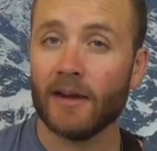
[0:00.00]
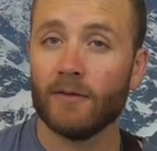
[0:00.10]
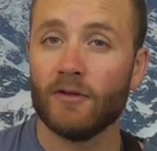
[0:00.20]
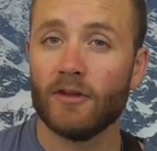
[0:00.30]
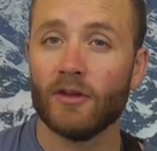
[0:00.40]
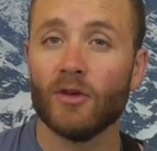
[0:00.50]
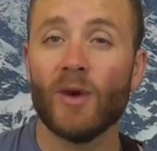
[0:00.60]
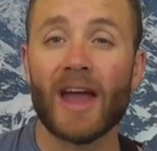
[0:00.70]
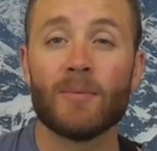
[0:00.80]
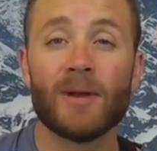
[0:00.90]
of 2
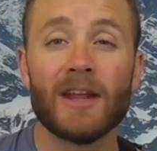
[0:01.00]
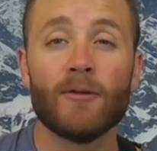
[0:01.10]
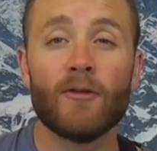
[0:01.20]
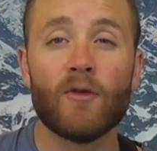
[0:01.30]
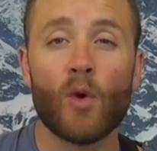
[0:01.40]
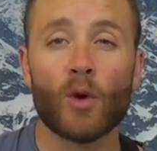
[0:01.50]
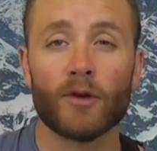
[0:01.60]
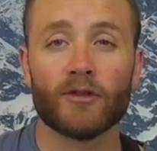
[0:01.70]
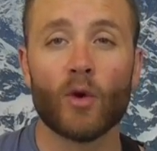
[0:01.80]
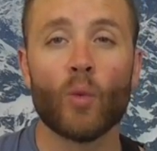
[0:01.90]
and beat 4.
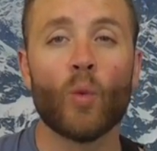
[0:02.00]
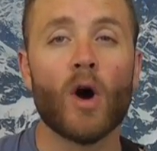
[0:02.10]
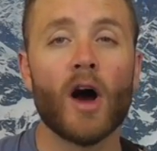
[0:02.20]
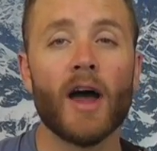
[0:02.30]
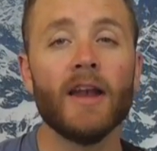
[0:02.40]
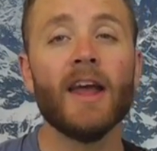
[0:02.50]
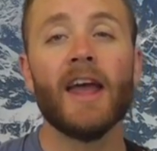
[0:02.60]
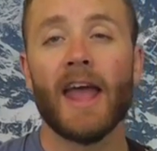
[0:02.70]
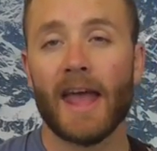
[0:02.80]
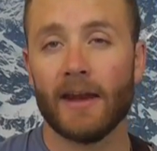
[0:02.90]
So 1,
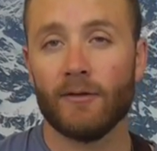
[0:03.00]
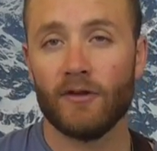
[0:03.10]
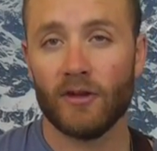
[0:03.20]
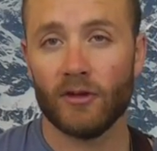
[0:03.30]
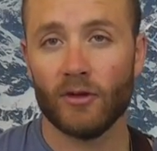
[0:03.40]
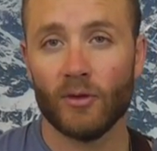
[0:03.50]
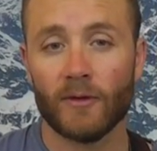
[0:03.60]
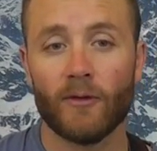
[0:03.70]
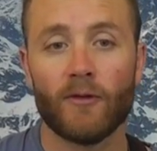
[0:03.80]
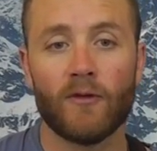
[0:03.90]
end of 2
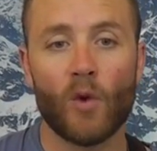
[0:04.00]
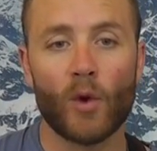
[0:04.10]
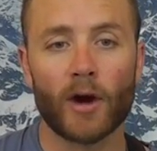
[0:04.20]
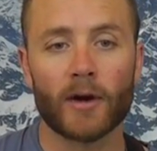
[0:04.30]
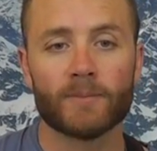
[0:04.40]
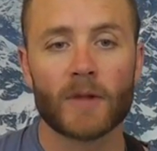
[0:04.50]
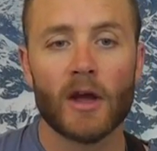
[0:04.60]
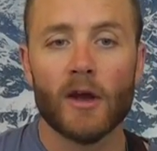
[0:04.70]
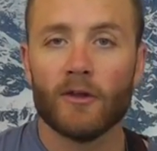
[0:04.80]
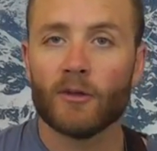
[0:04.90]
and 4.
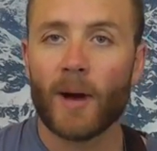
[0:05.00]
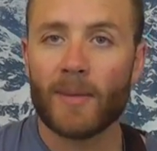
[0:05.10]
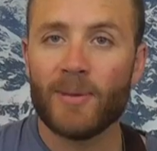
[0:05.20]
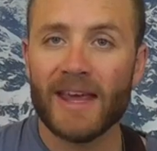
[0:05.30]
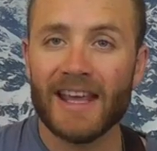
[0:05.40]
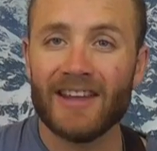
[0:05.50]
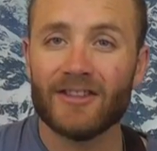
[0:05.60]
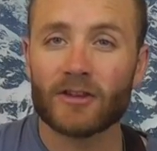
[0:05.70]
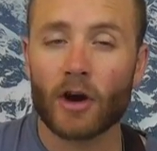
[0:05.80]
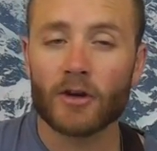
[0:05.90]
So my pinky
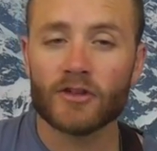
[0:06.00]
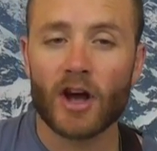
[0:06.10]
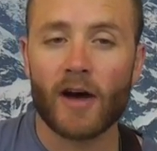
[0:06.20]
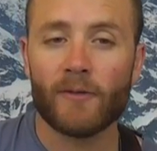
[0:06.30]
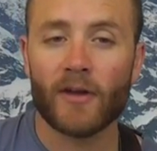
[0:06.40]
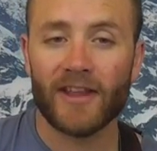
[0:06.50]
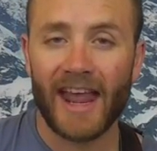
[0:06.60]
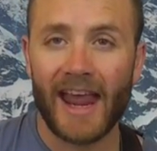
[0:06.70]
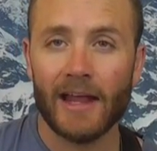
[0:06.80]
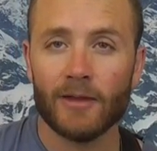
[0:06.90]
starts off on the
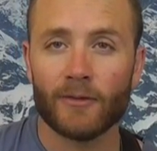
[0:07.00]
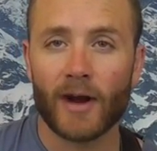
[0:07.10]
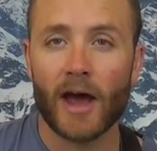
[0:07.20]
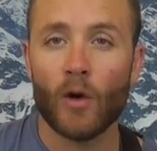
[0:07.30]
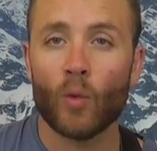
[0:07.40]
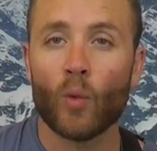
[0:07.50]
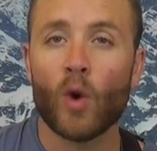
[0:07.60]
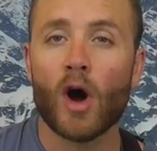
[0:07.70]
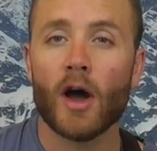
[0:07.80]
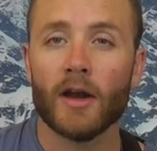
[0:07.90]
8th fret,
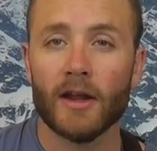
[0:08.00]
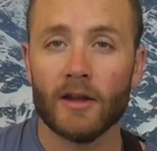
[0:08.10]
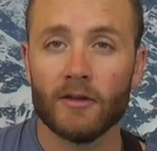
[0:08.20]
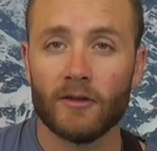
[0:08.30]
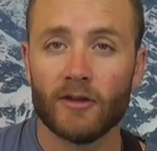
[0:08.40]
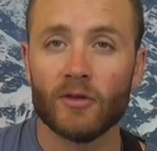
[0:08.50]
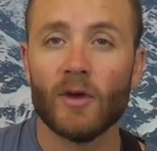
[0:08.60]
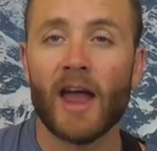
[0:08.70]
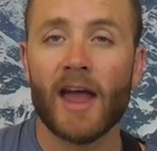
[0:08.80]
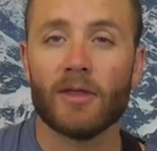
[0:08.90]
1 and 2
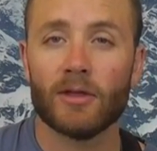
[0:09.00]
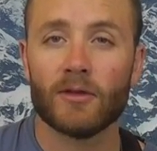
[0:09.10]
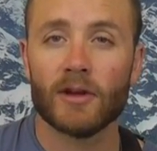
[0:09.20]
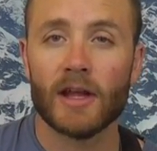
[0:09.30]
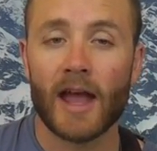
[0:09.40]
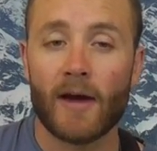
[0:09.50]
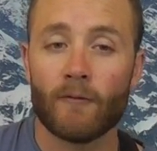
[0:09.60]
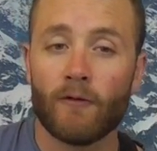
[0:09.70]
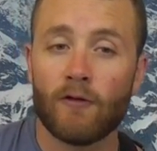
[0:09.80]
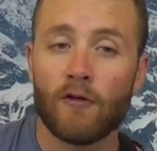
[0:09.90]
and 3 and
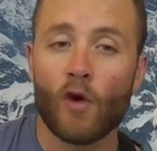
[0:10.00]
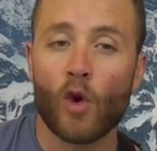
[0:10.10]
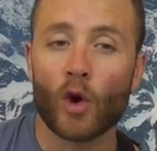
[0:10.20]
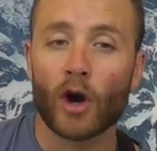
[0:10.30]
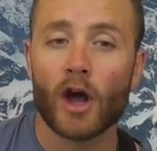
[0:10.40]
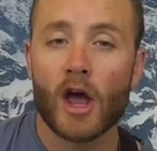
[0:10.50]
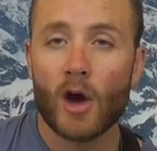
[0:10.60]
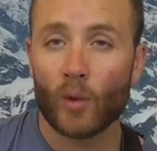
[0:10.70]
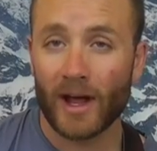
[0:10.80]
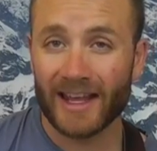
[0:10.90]

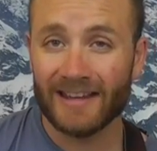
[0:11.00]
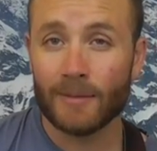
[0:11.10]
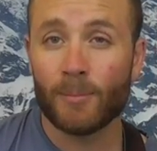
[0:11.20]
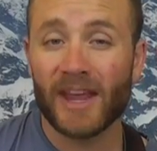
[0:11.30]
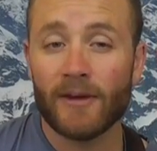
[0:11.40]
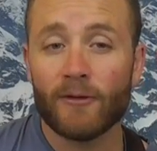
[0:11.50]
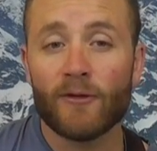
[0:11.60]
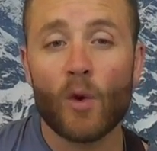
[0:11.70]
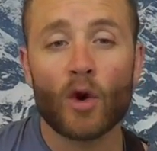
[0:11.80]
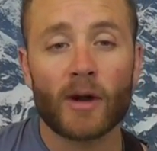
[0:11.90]
4. When I get to beat
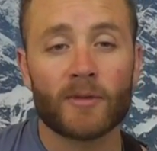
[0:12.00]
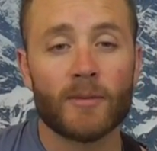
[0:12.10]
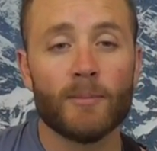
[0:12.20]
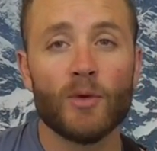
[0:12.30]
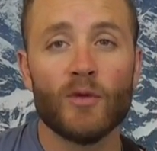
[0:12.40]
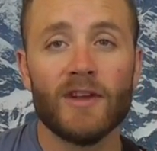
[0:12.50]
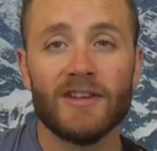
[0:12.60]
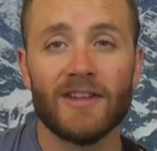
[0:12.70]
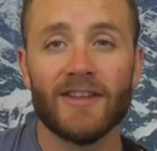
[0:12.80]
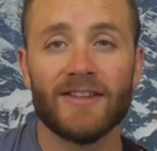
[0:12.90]
4, I'm going to move it
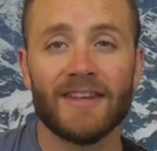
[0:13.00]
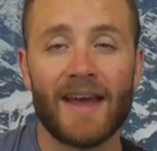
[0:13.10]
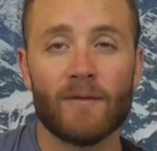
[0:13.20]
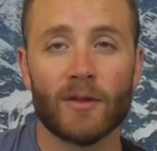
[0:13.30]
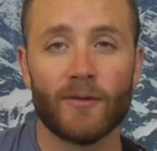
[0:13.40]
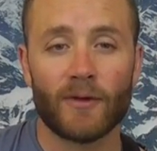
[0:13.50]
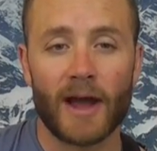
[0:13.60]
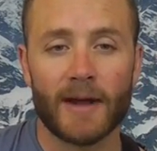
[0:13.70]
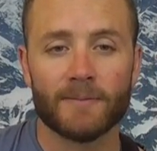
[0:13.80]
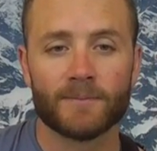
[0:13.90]
to the 7th fret.